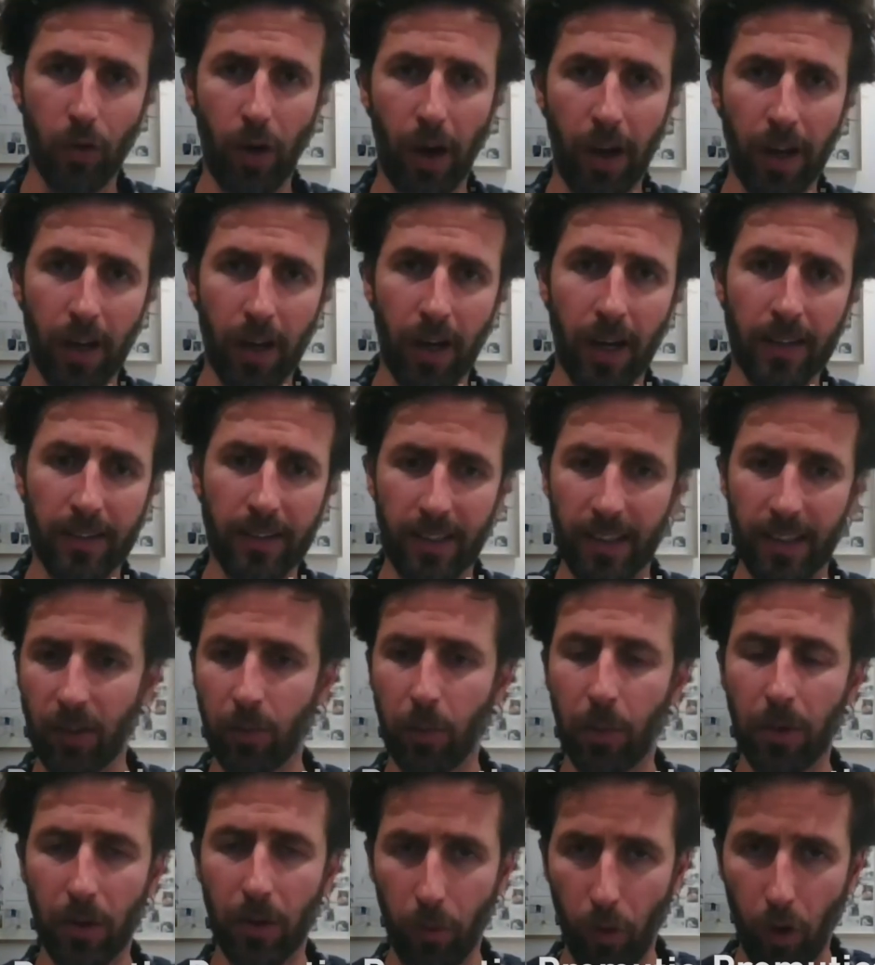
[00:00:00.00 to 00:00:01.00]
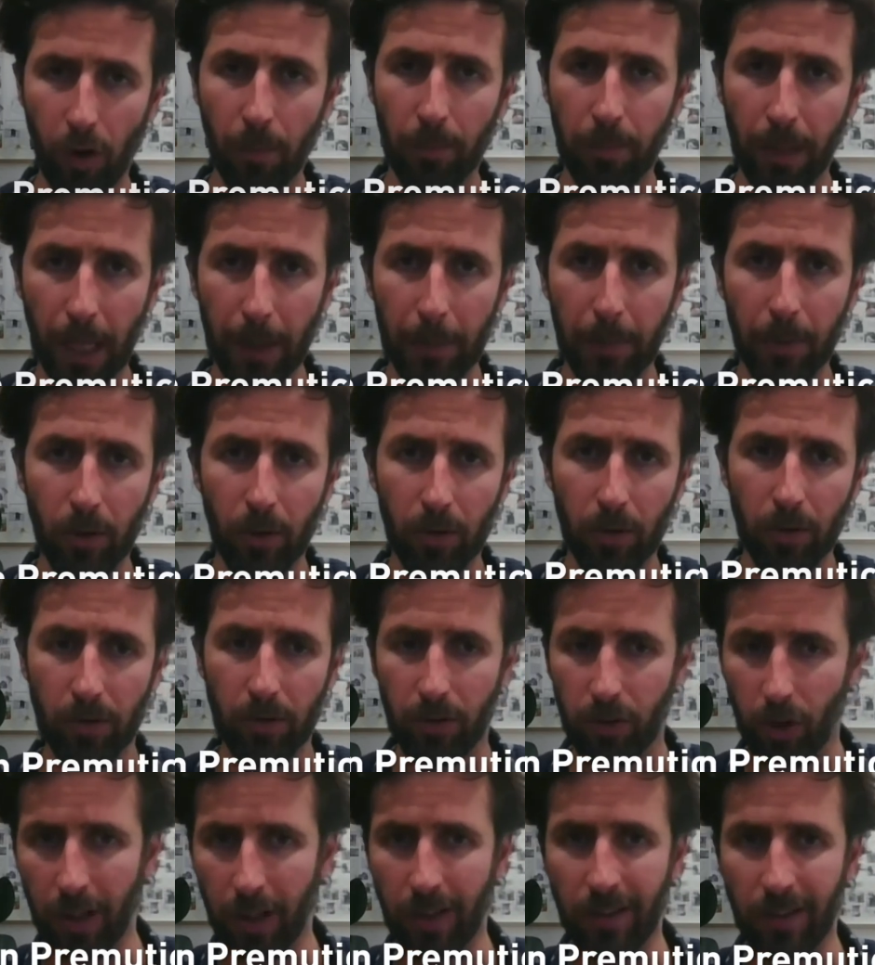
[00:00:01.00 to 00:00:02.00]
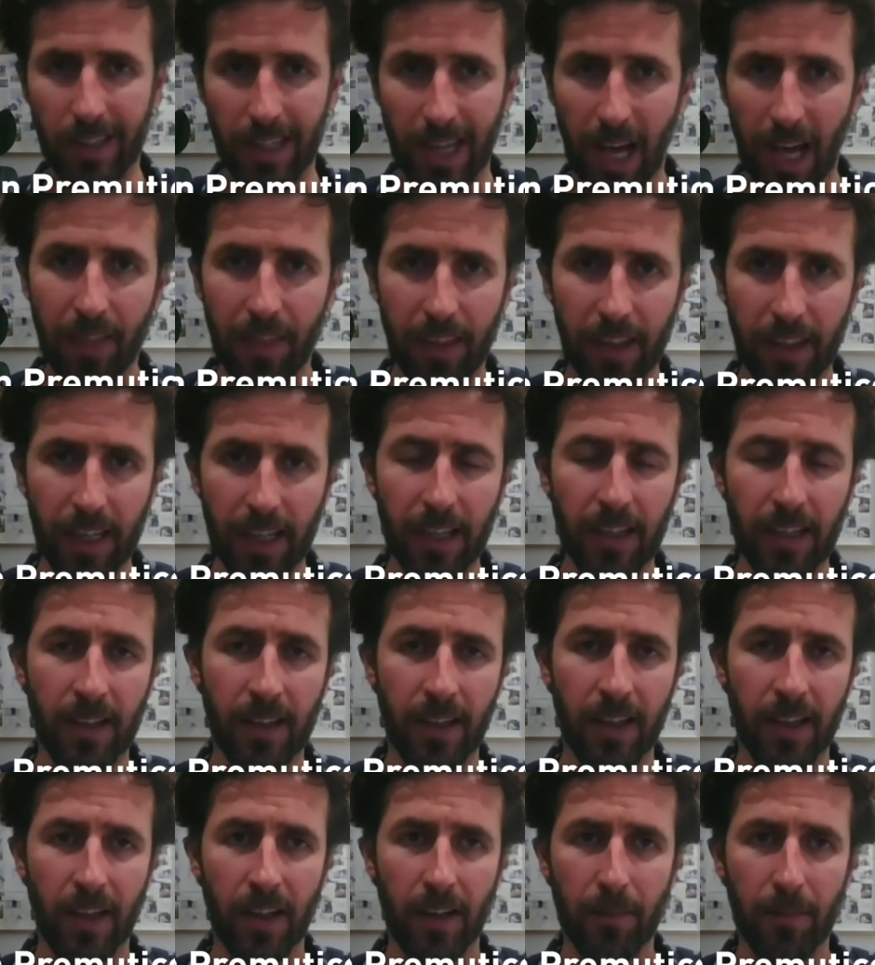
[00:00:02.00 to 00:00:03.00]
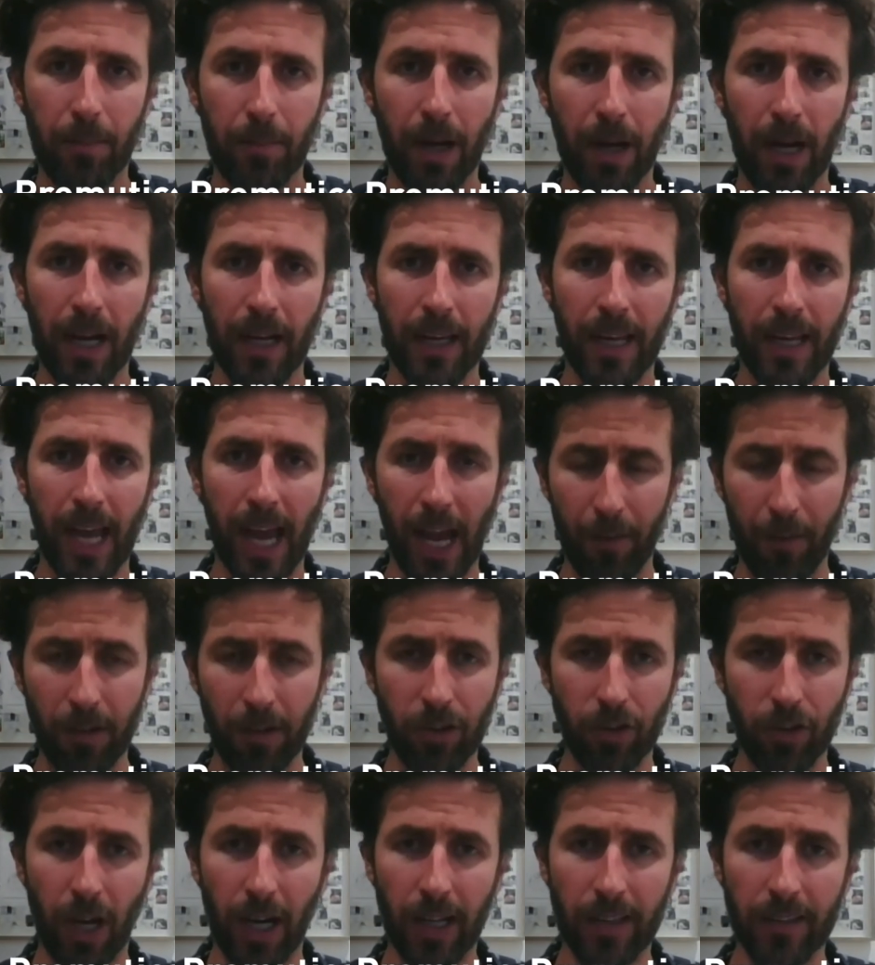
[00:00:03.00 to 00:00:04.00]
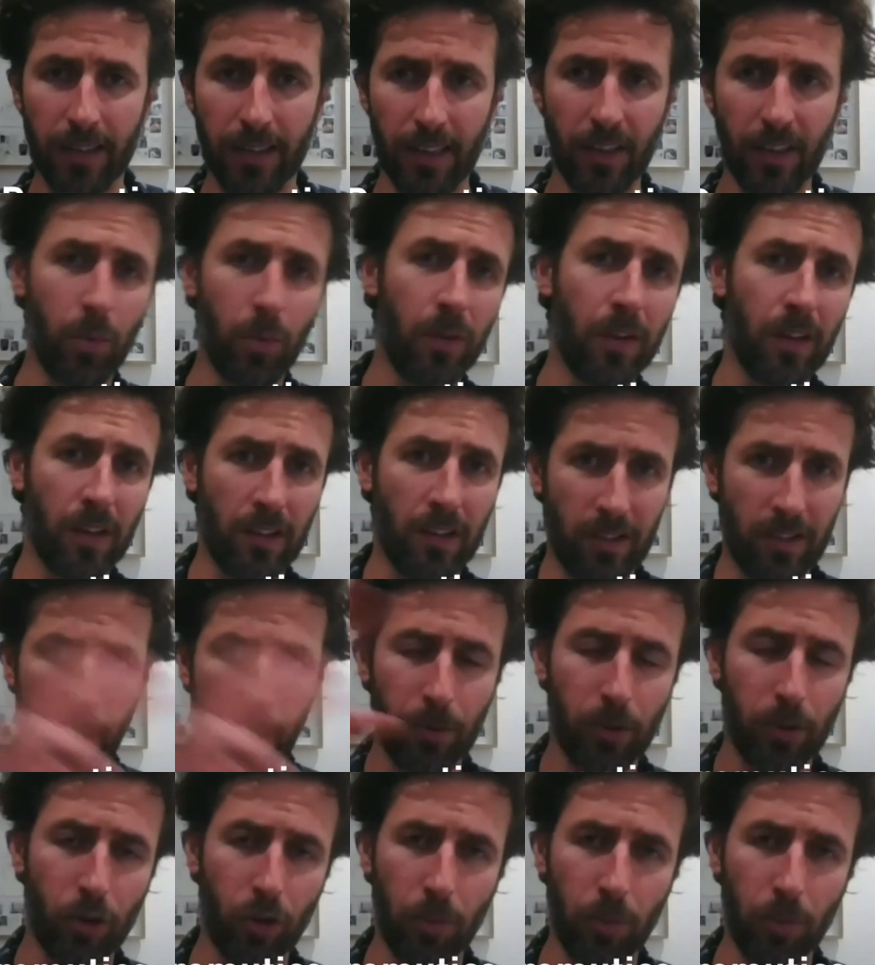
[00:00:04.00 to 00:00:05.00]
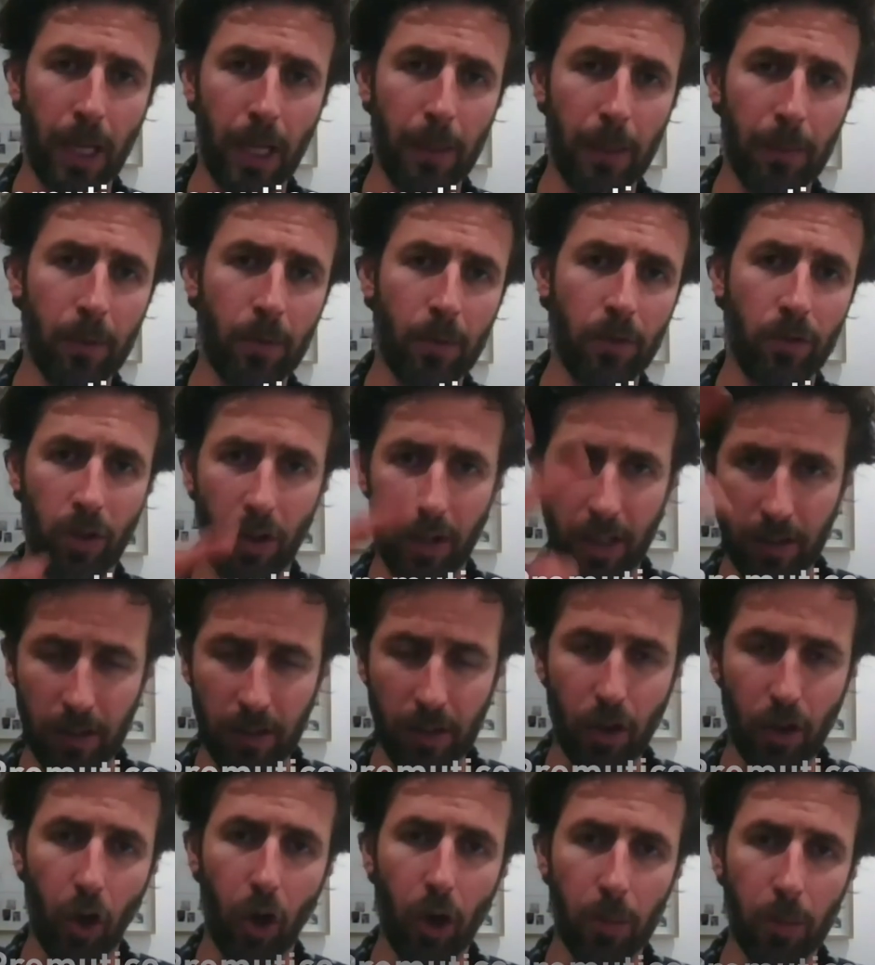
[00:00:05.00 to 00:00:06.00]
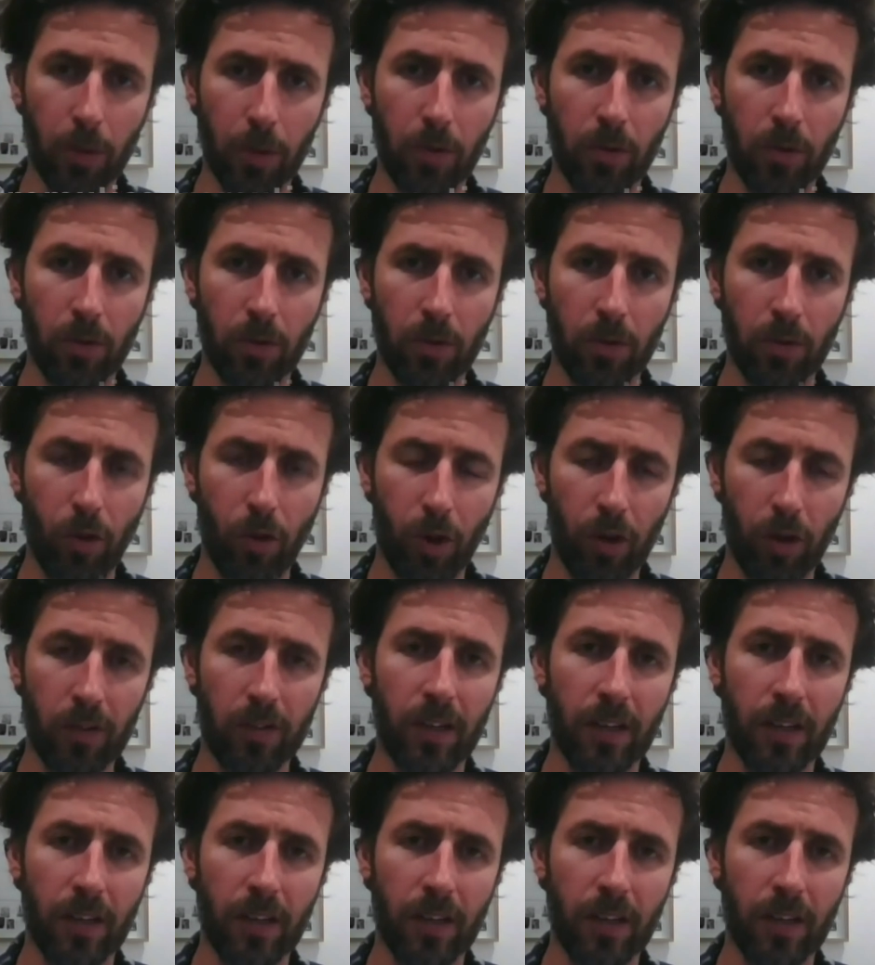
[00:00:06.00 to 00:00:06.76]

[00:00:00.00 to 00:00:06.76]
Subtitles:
great ideas with the wrong people turn into nothing, but average ideas with exceptional people turn into global rock